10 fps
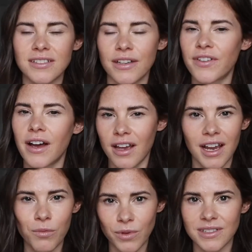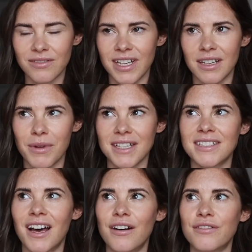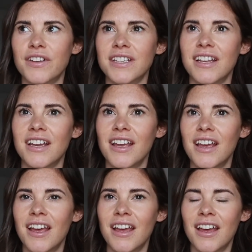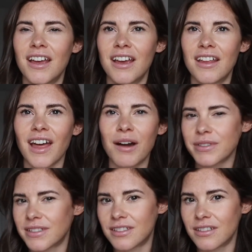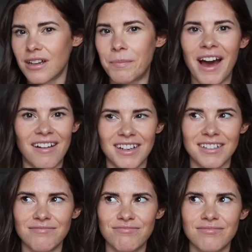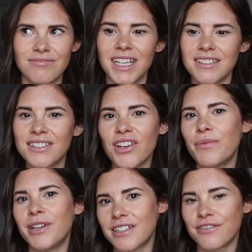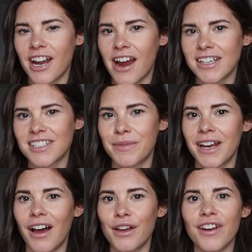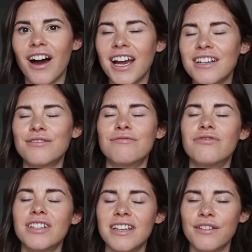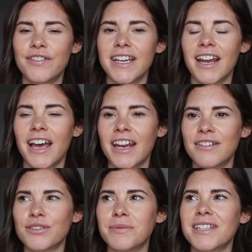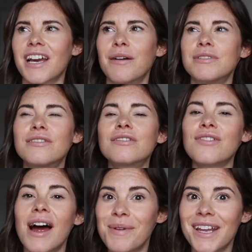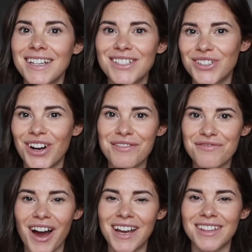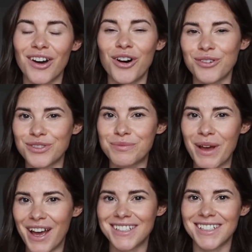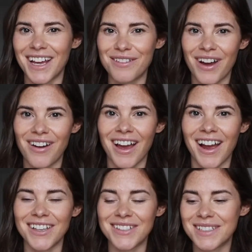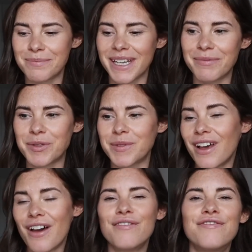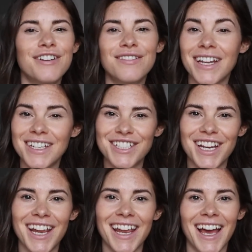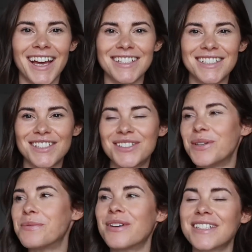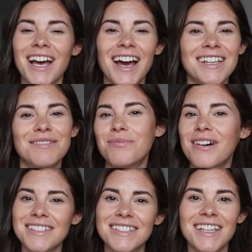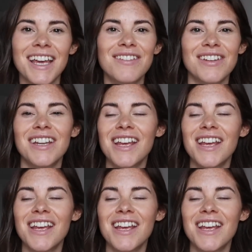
I felt like I wasn't really myself, and that was apparent in so many different areas of my life, and I could really feel it, and it was almost like I was scrabbling to try and find the old person I felt like I used to be, which was full of energy and super excited and positive, and